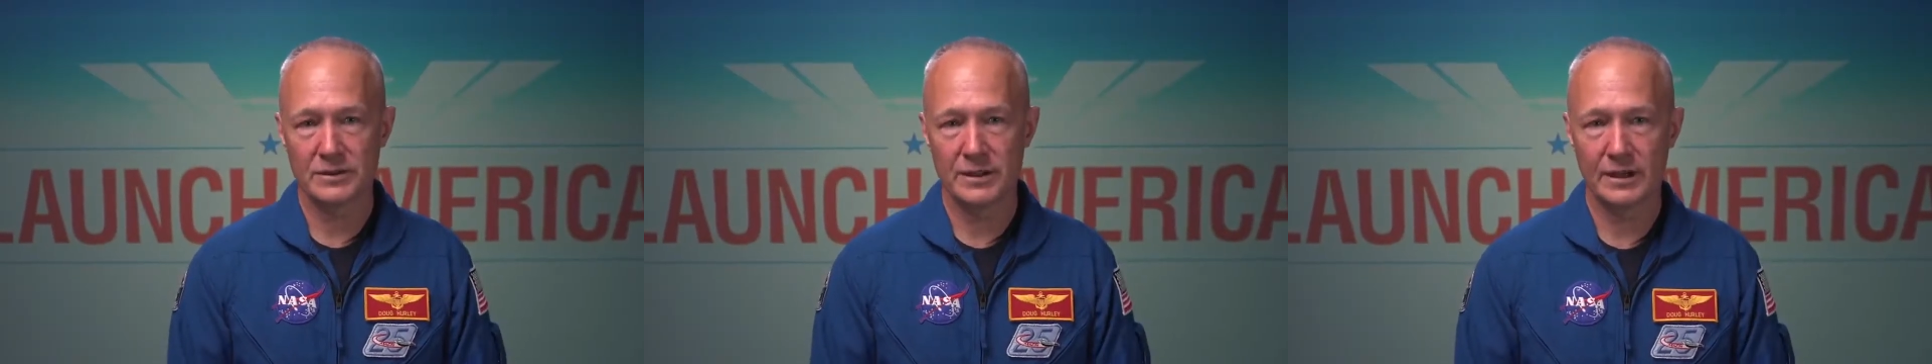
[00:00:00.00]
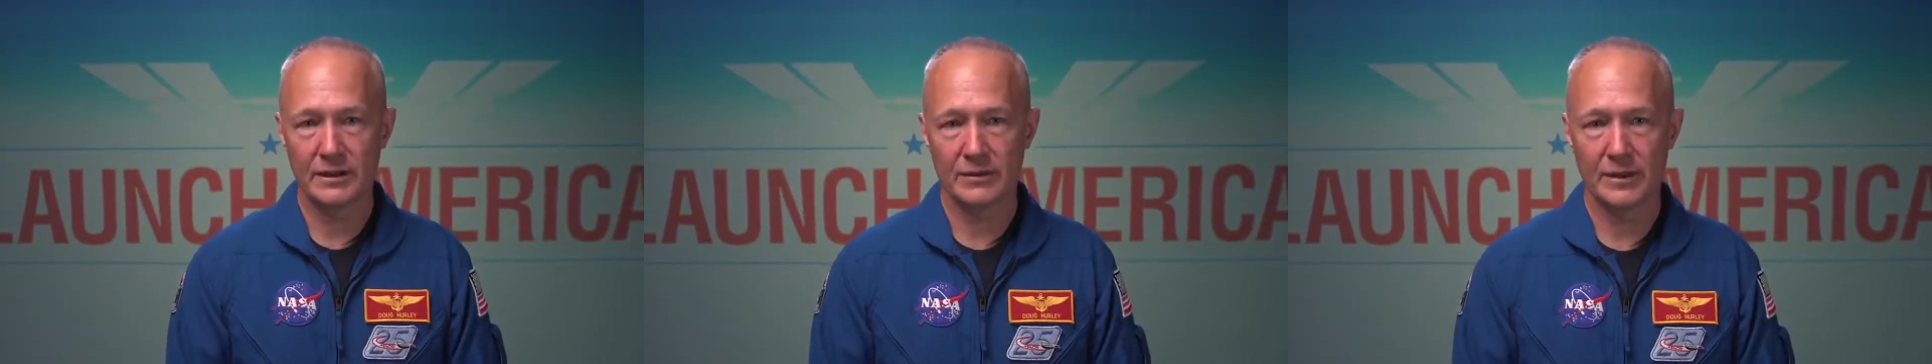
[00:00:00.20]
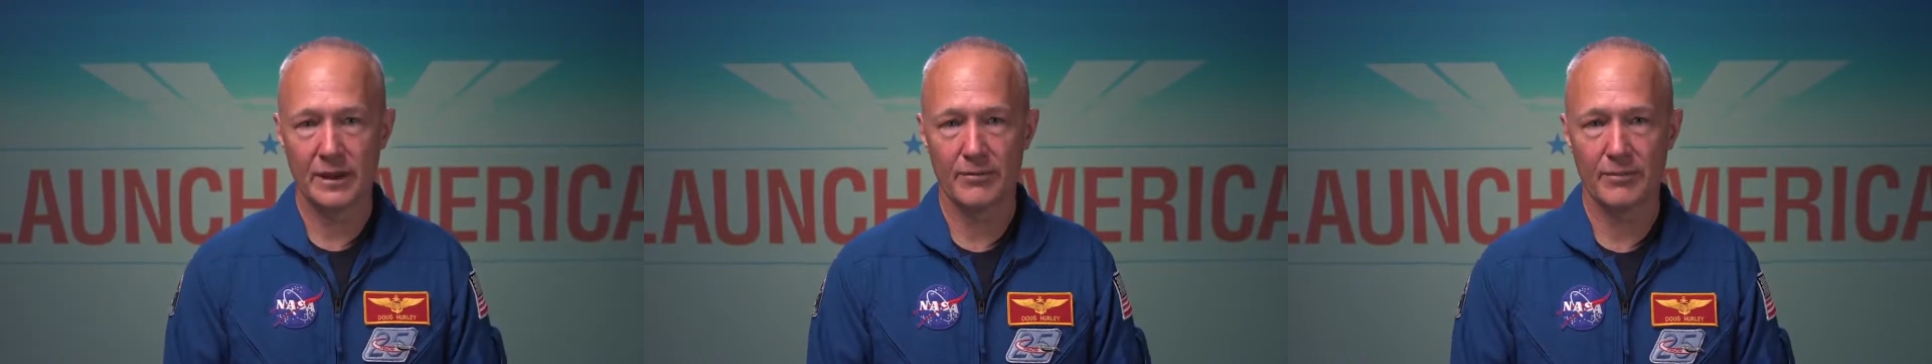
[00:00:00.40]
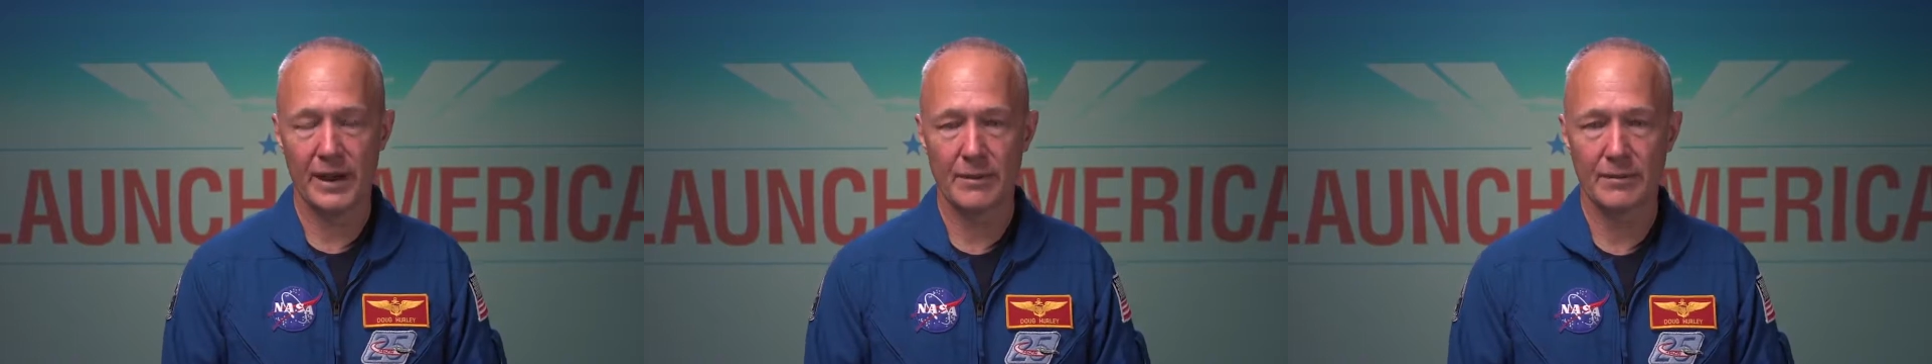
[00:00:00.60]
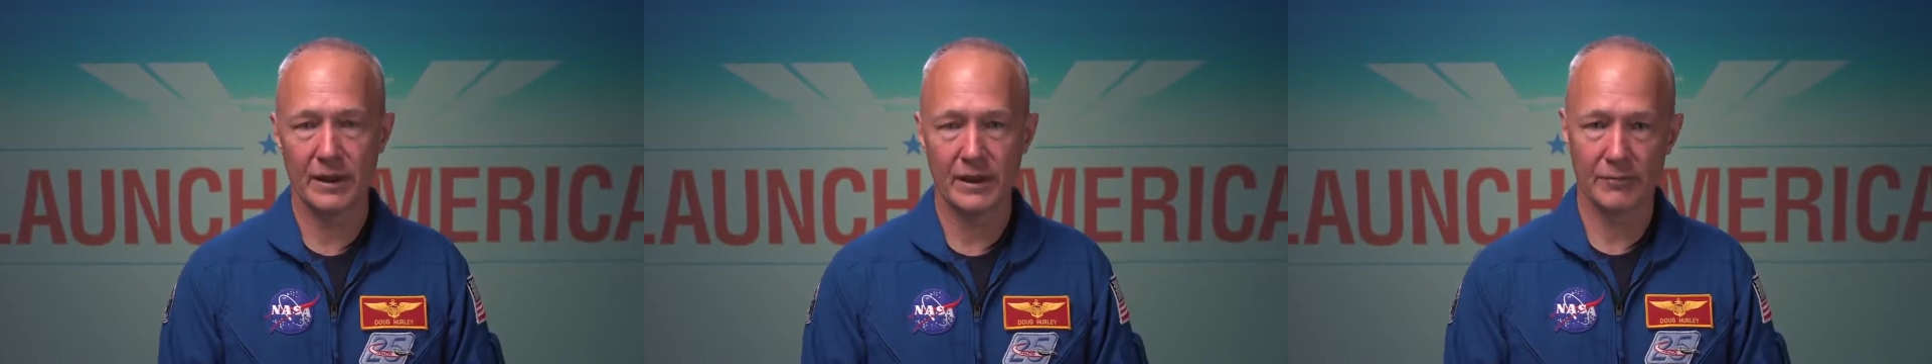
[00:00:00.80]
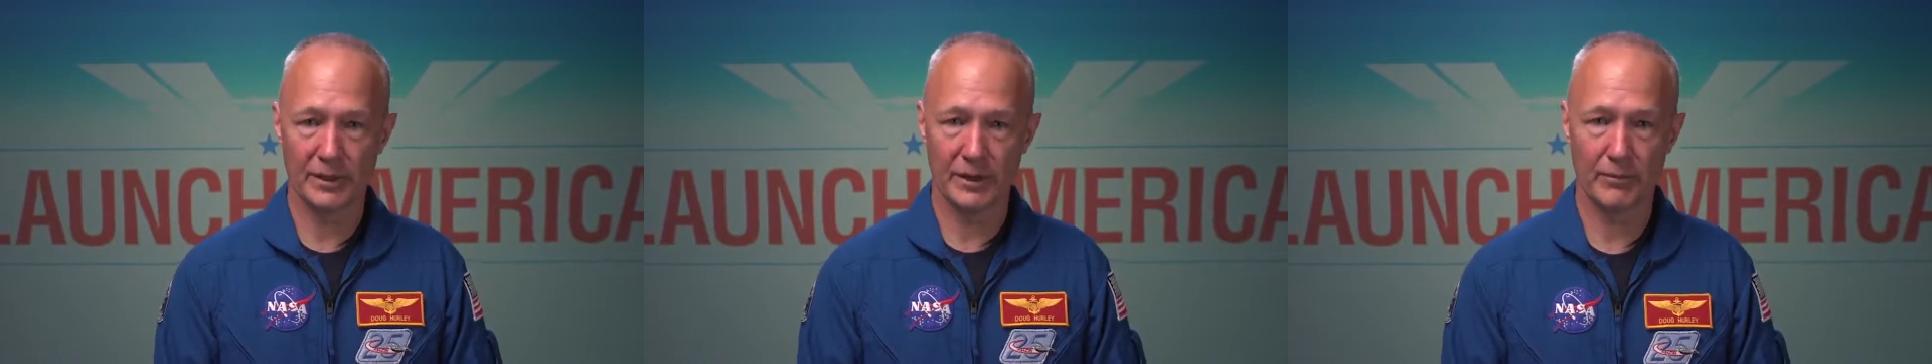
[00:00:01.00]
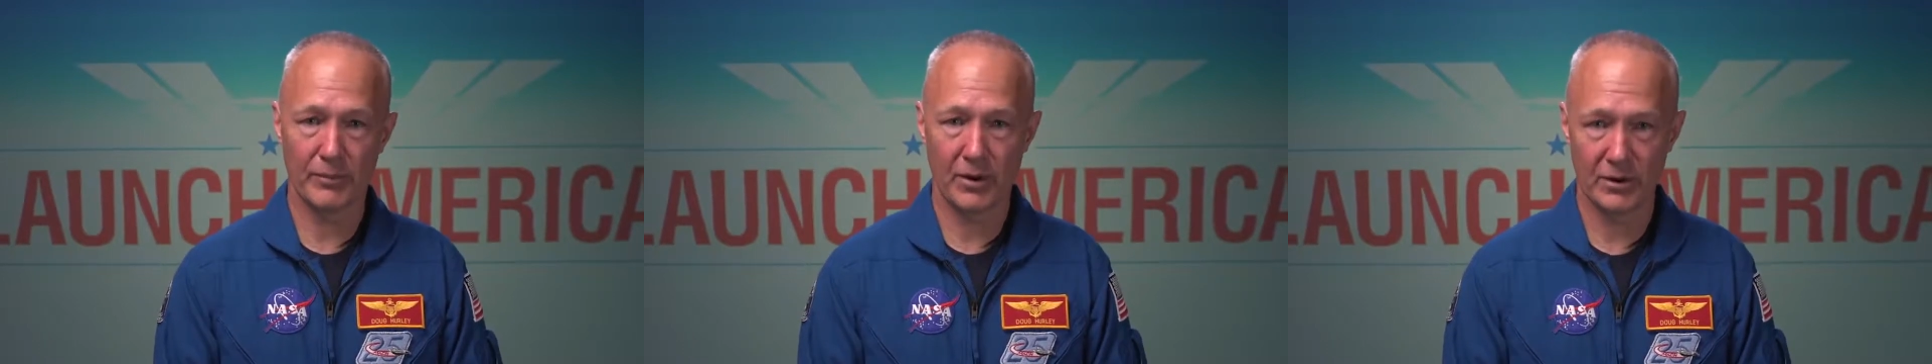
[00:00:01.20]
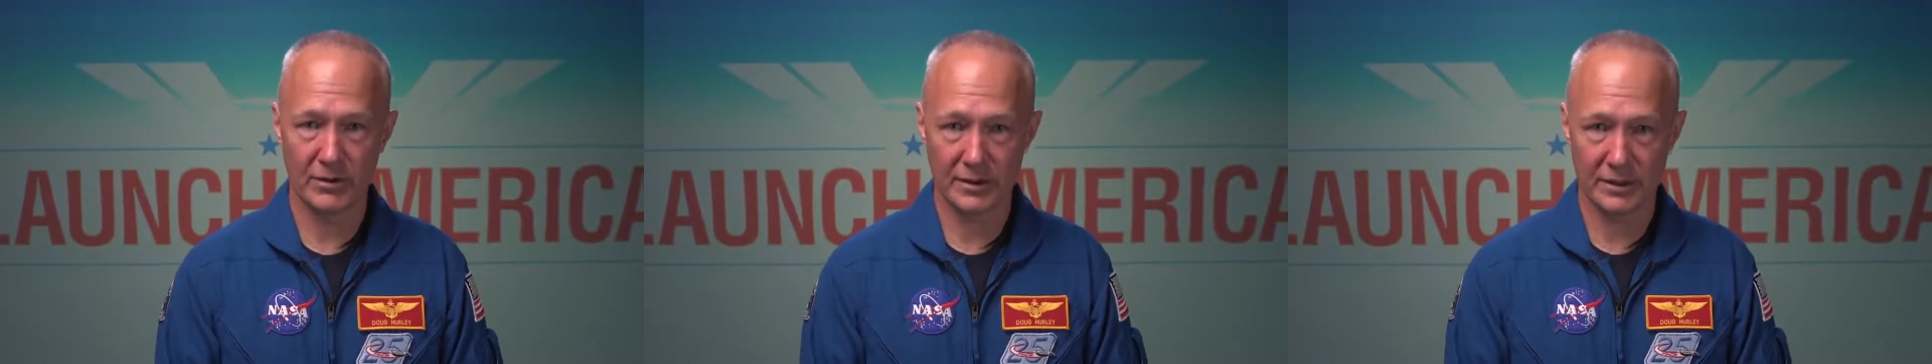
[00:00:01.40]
that Bob and I have been a part